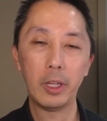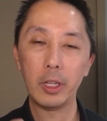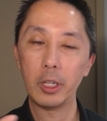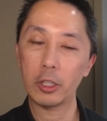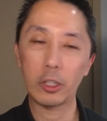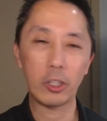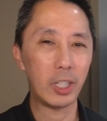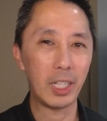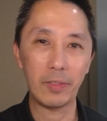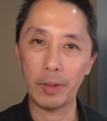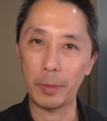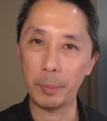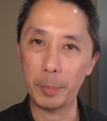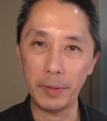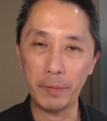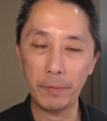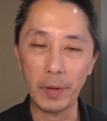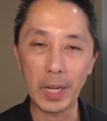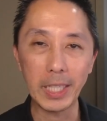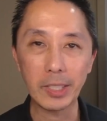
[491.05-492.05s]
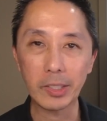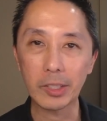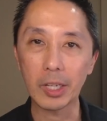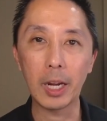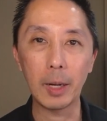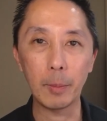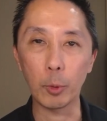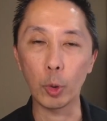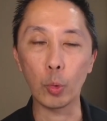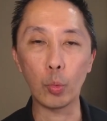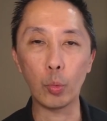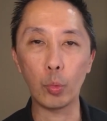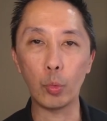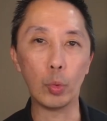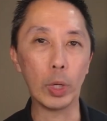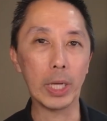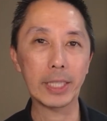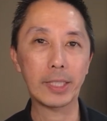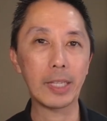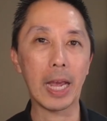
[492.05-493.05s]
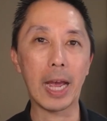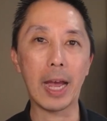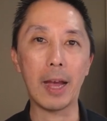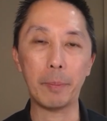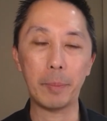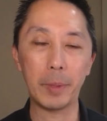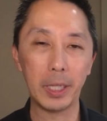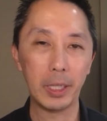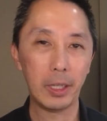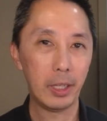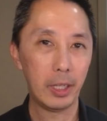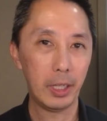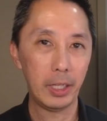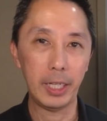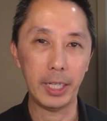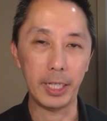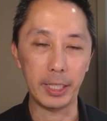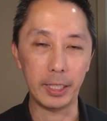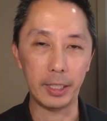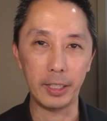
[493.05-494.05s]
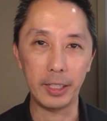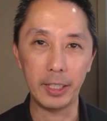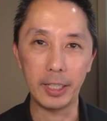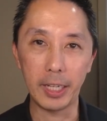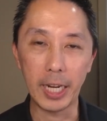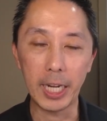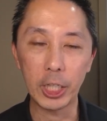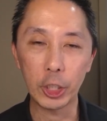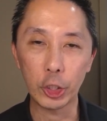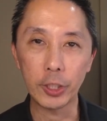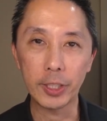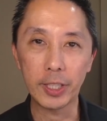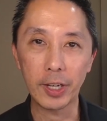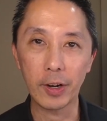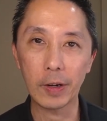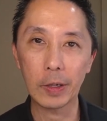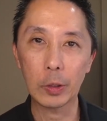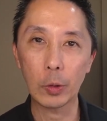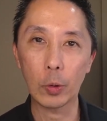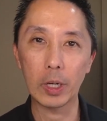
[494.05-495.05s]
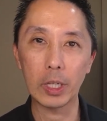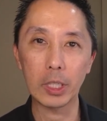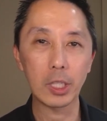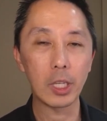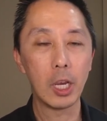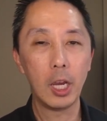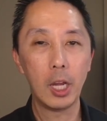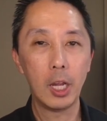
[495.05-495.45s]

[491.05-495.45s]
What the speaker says: Could even be FaceTime or WhatsApp in Asian territories.